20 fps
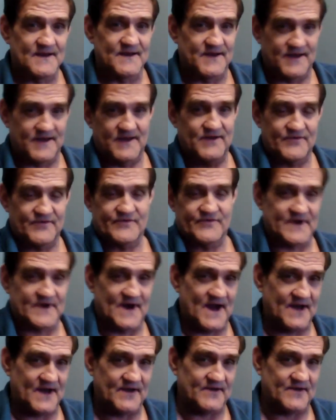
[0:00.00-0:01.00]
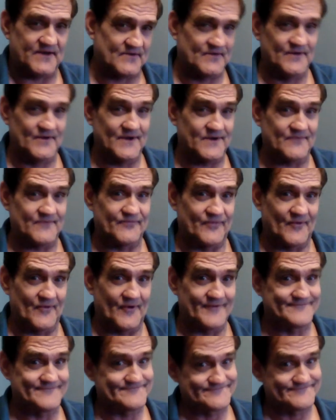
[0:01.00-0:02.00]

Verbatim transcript: he's the guy that they're looking for.